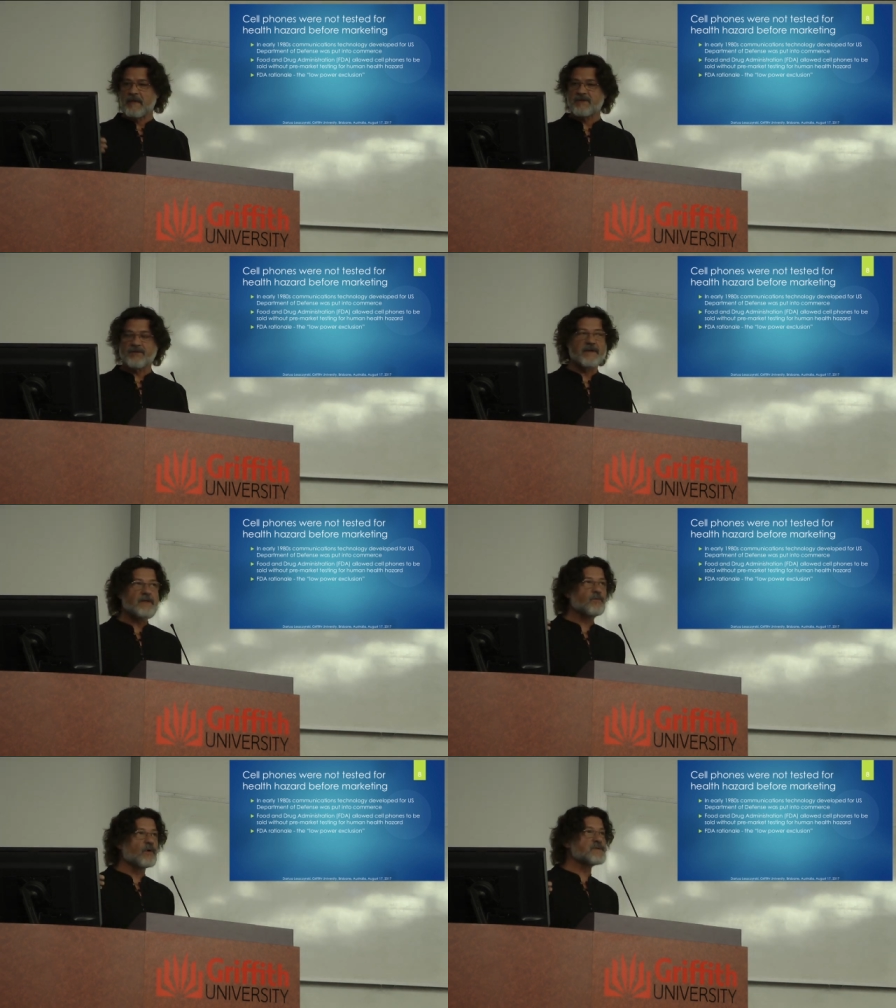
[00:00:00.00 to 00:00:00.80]
So that
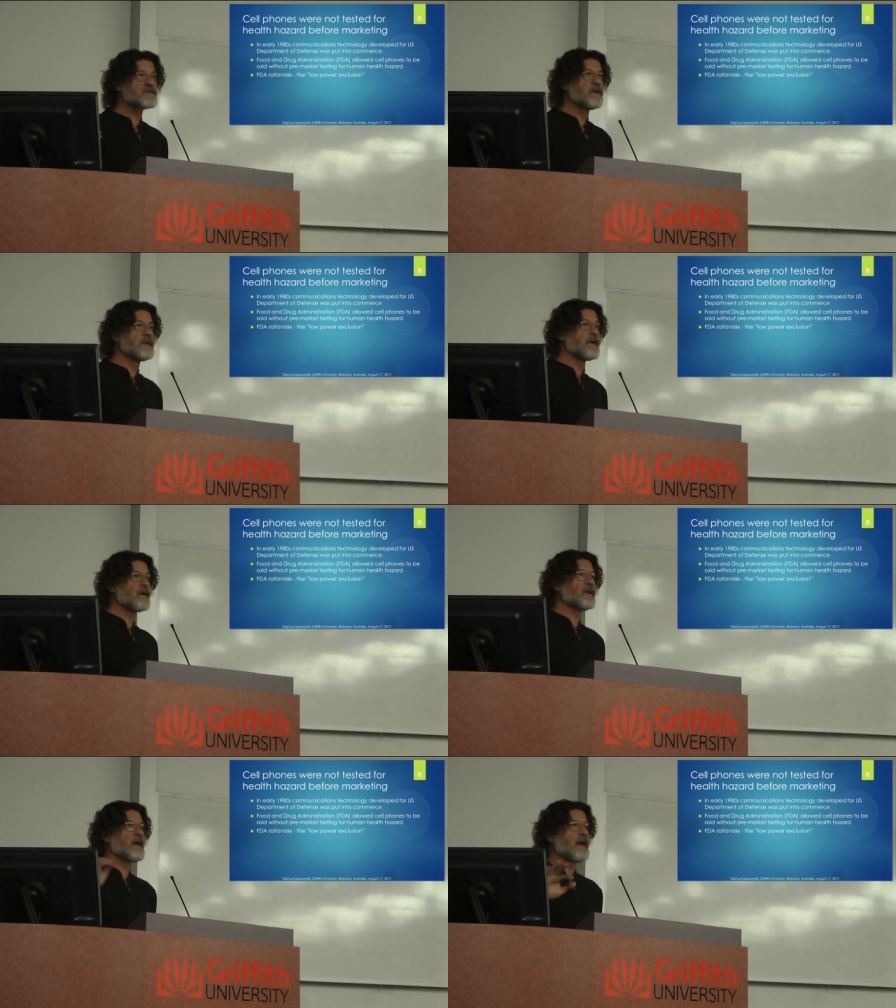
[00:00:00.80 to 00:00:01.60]
was in
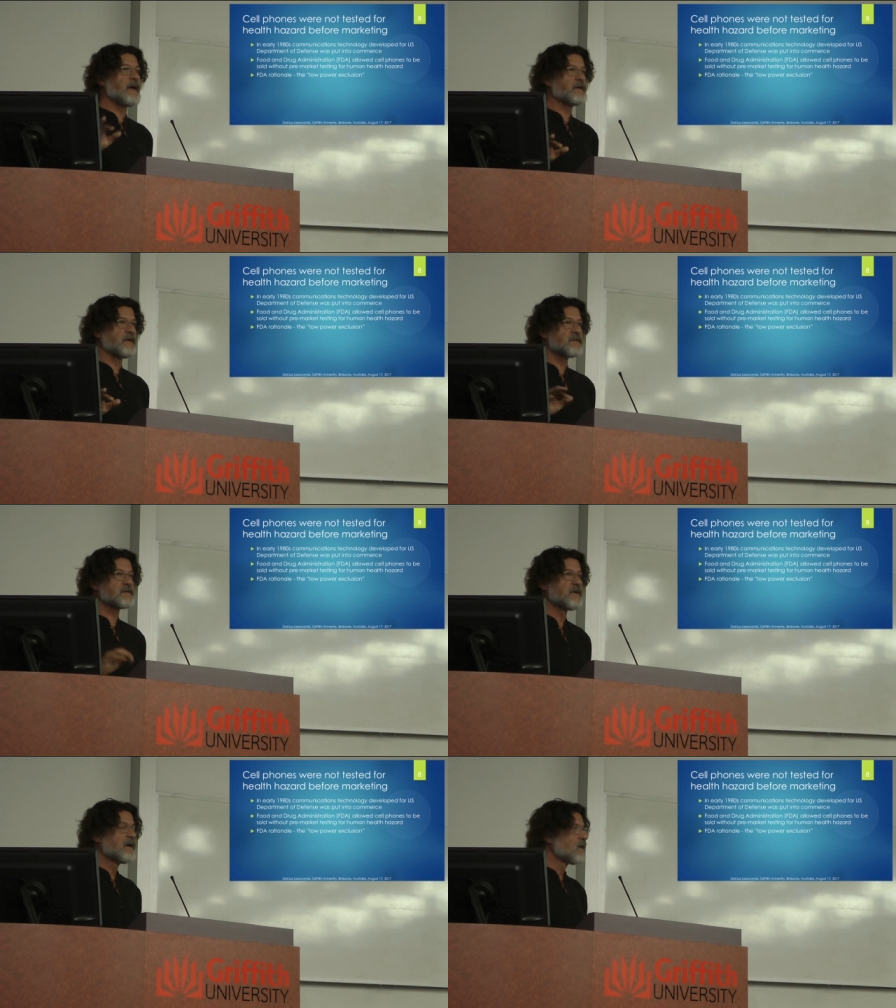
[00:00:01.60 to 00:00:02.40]
early 80s
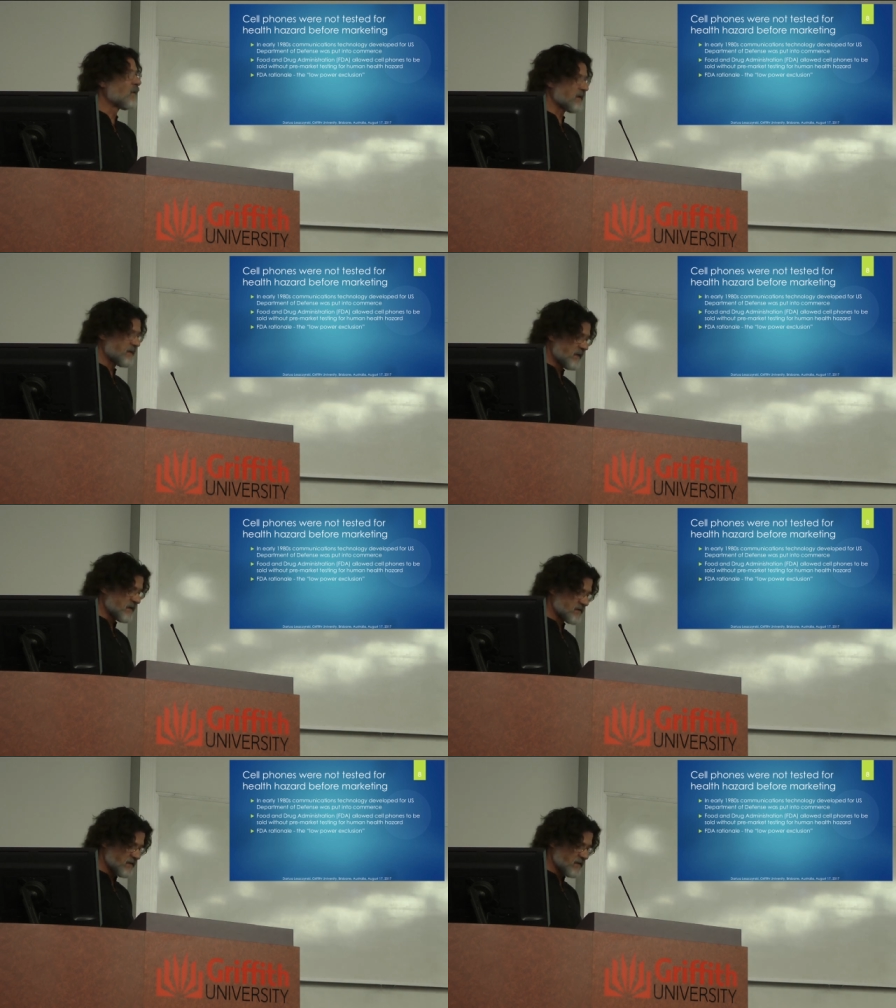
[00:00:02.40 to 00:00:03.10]
when this